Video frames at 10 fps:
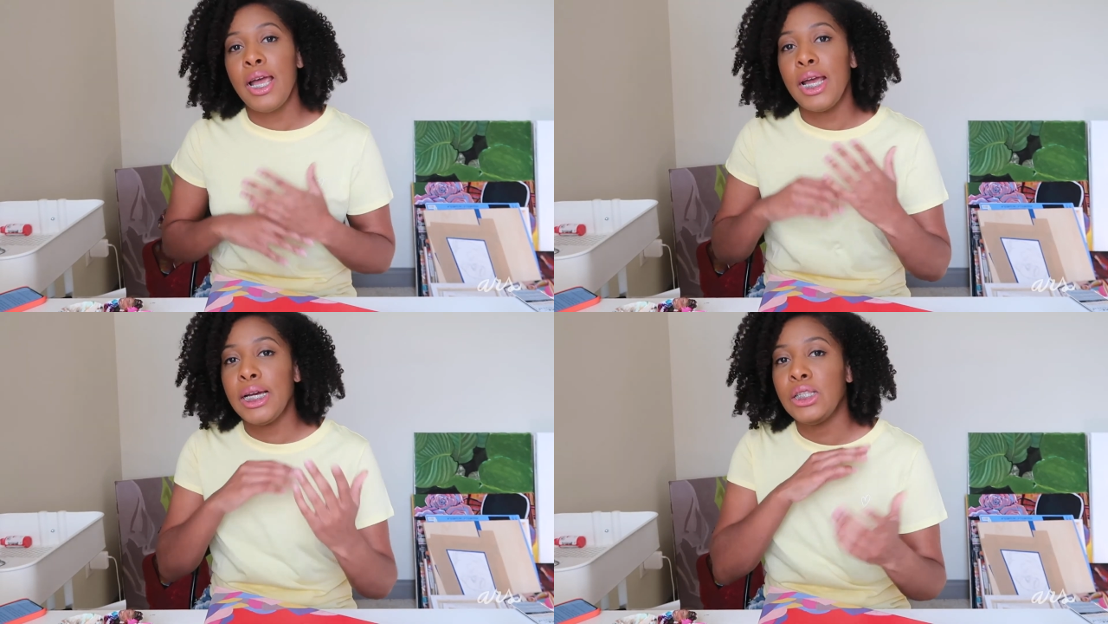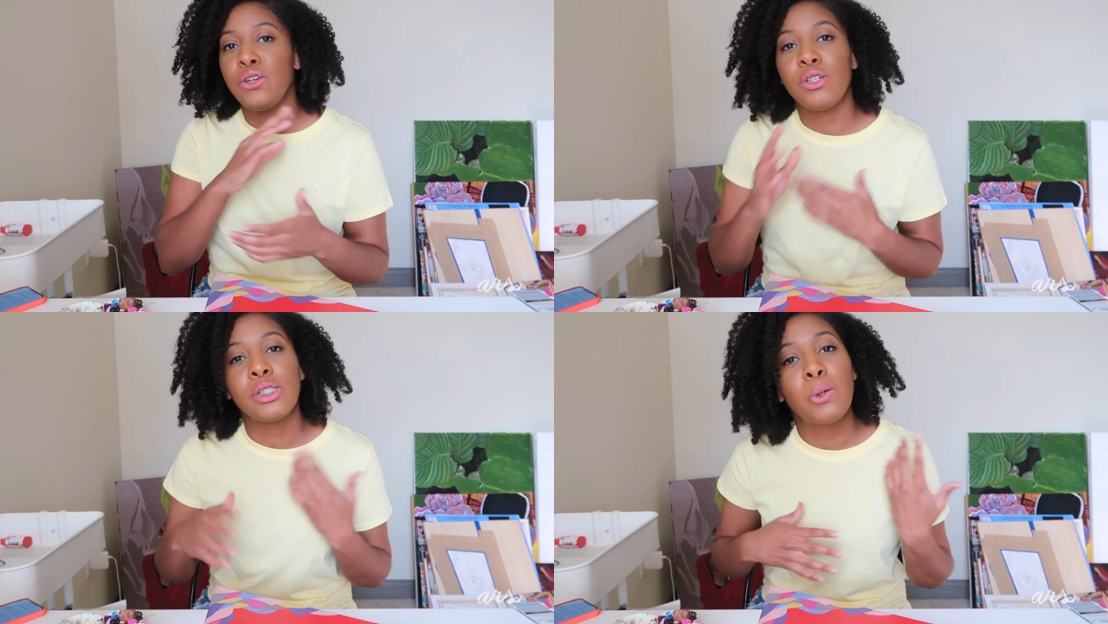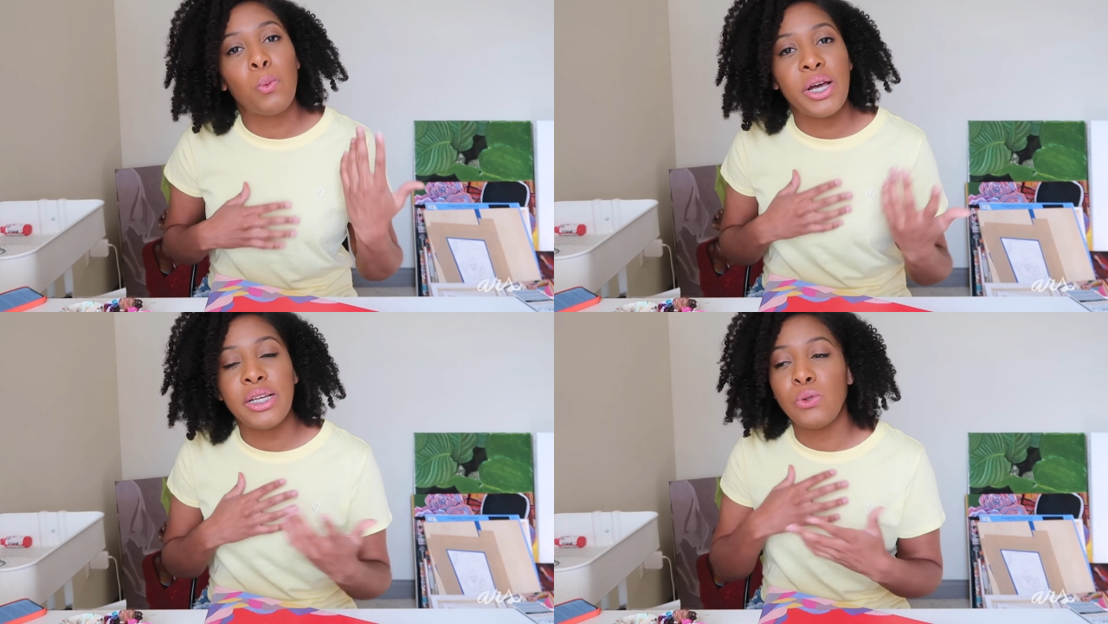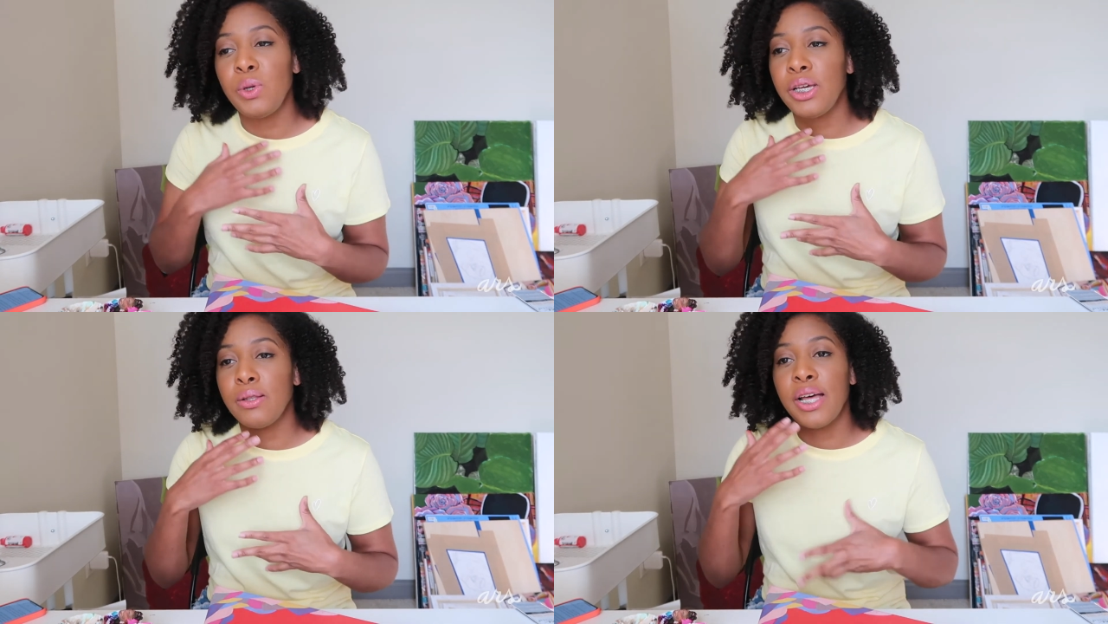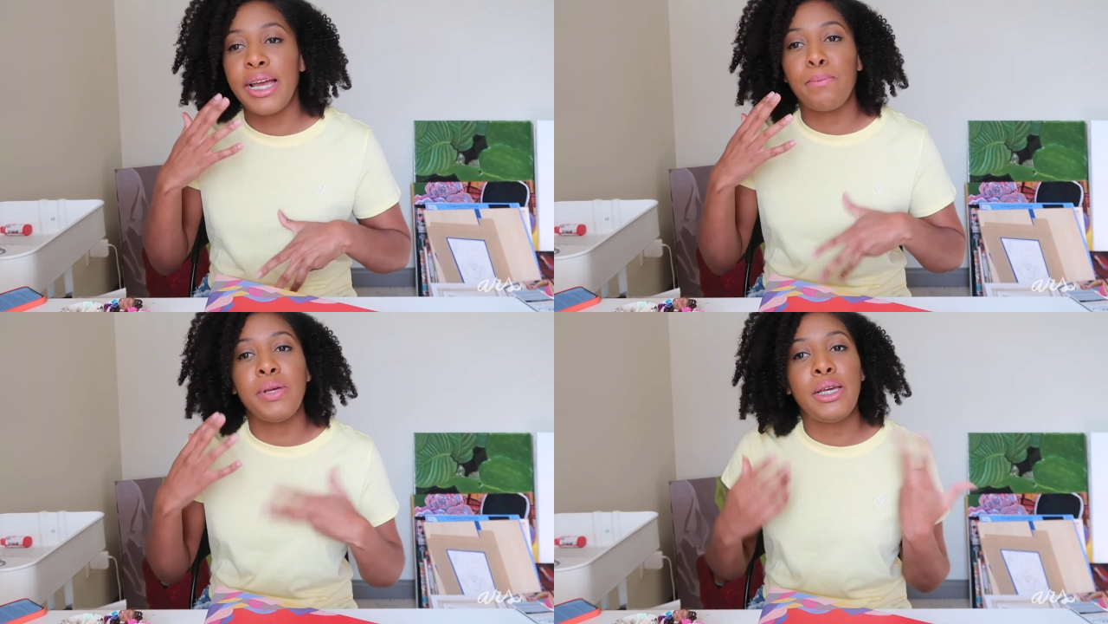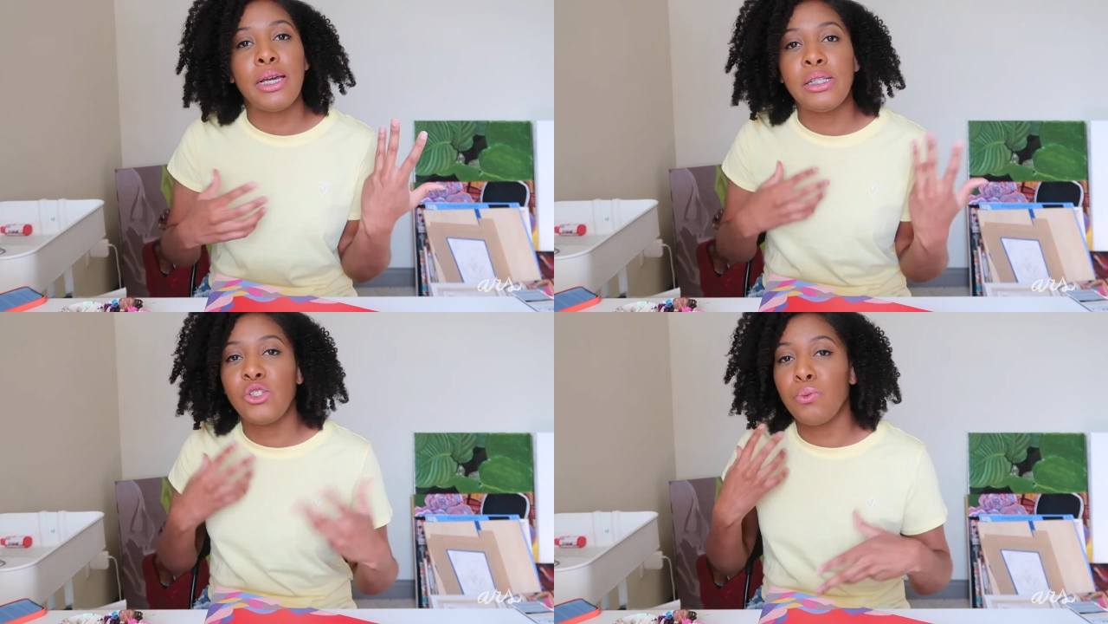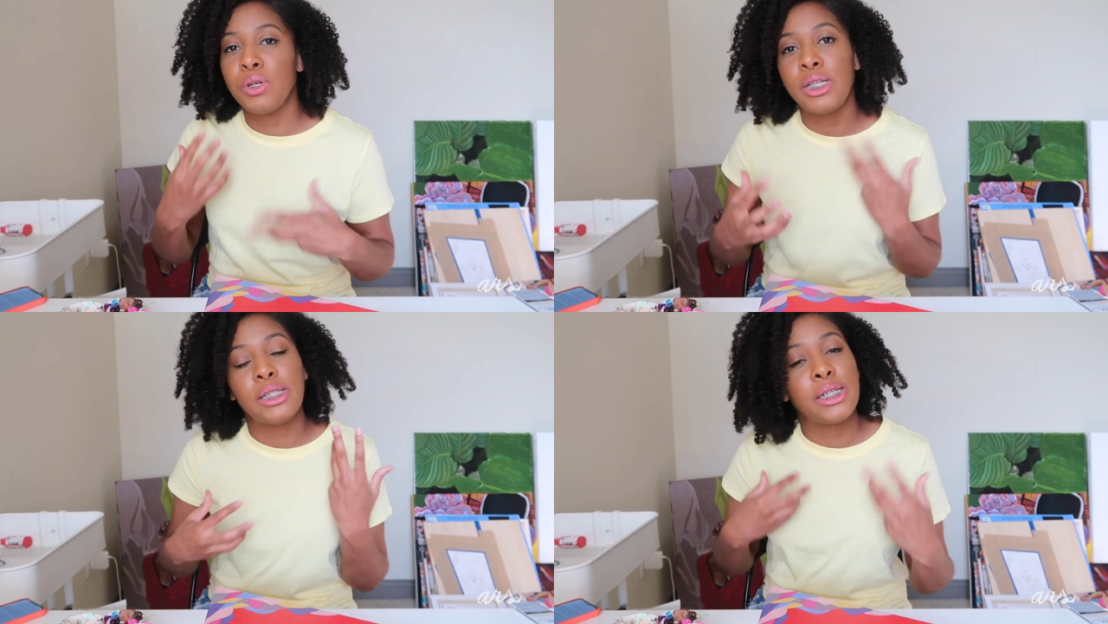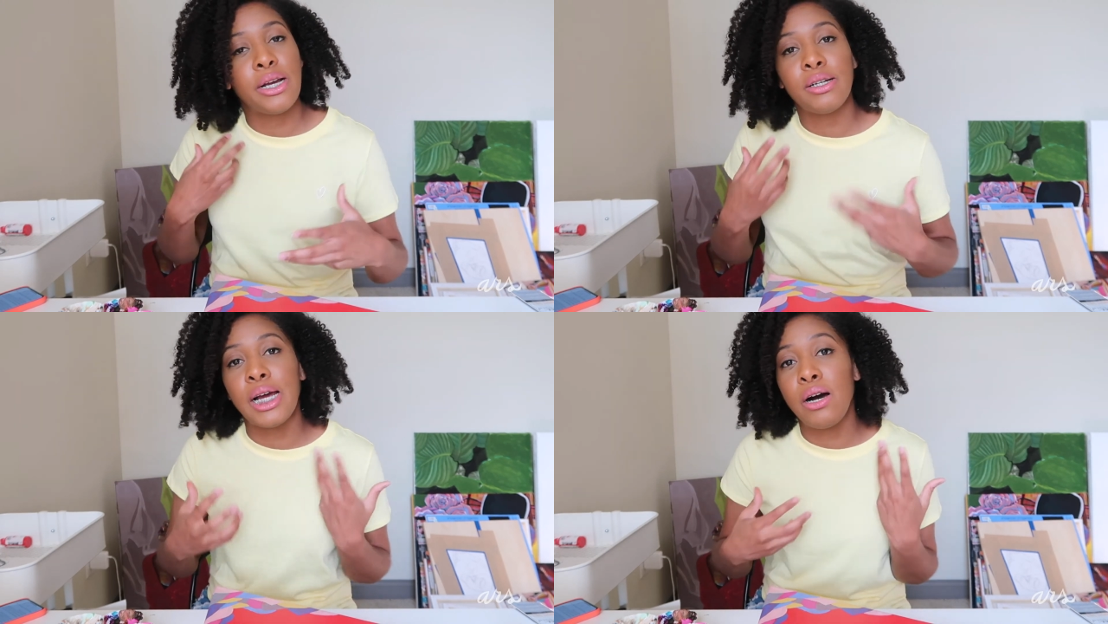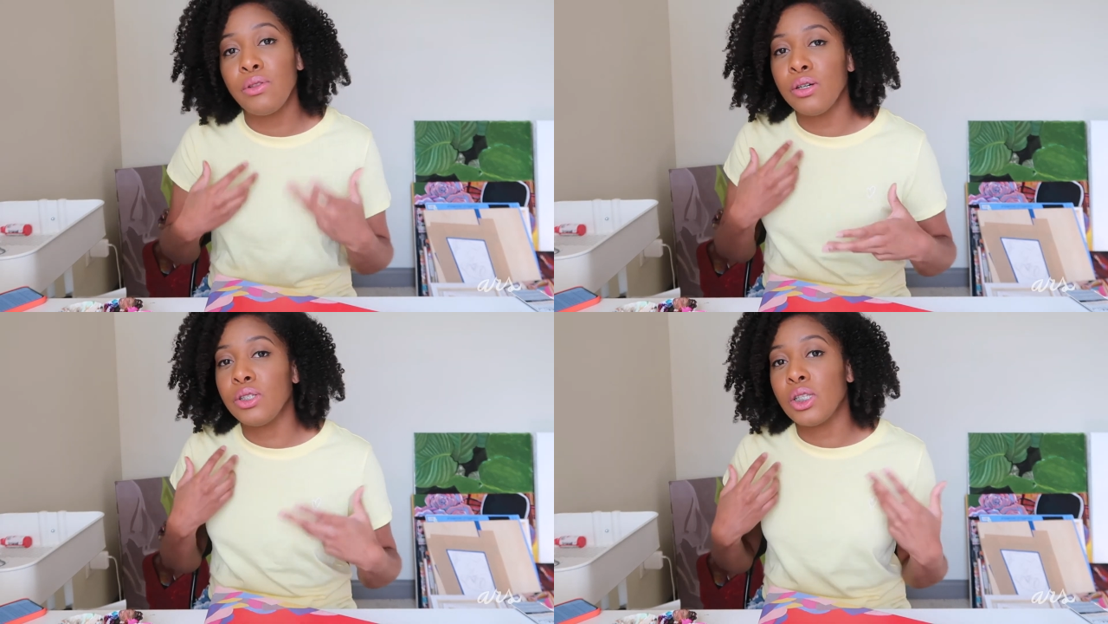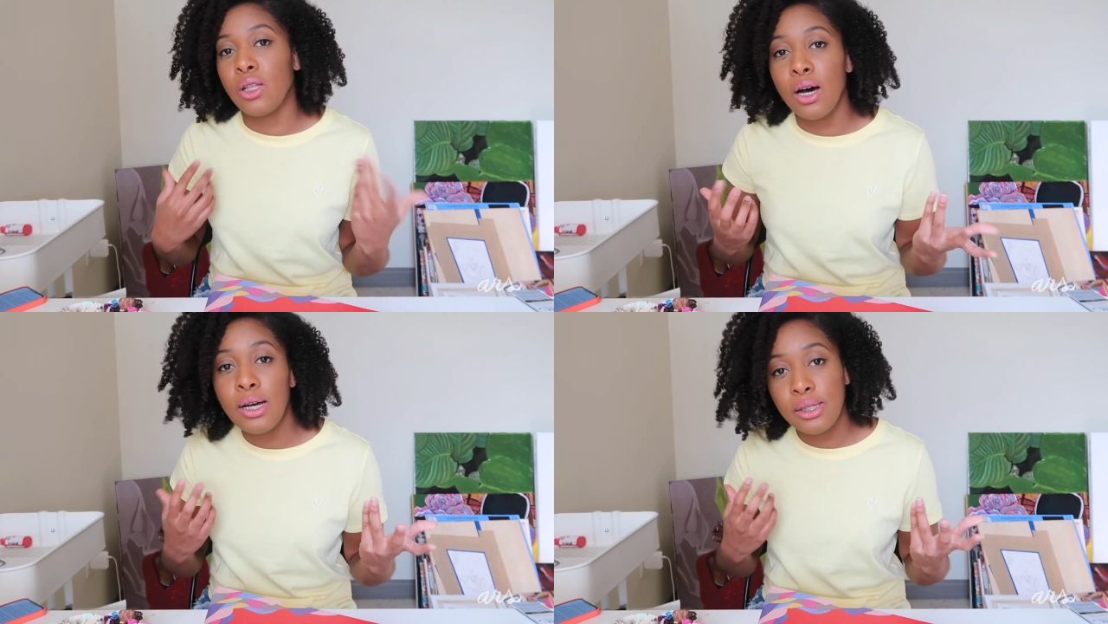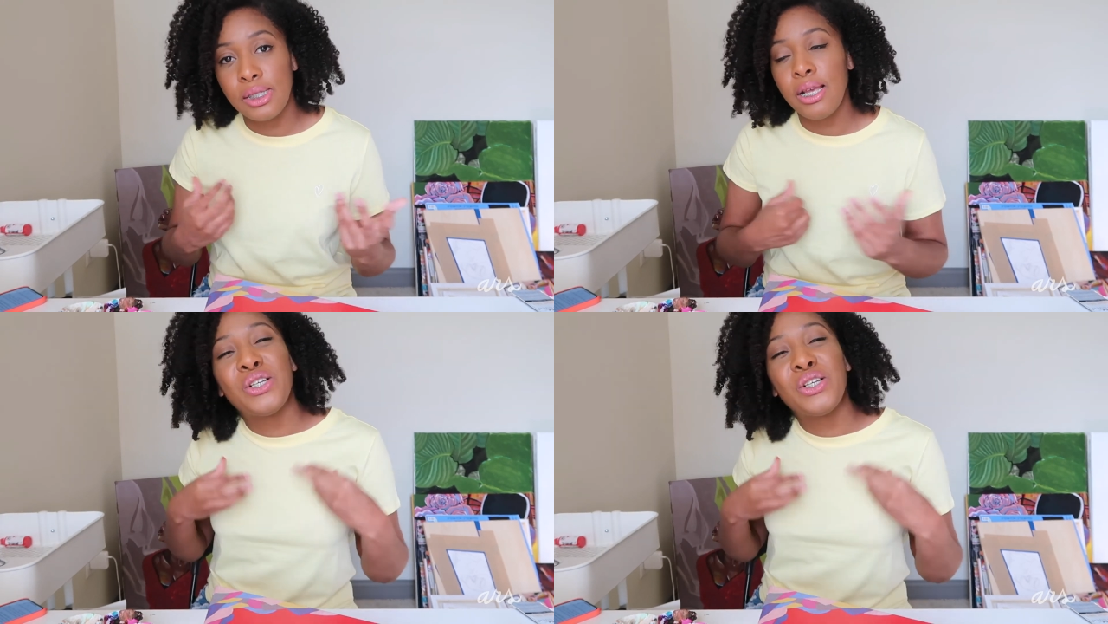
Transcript: And there are some ways we can like begin to really tear down those thoughts.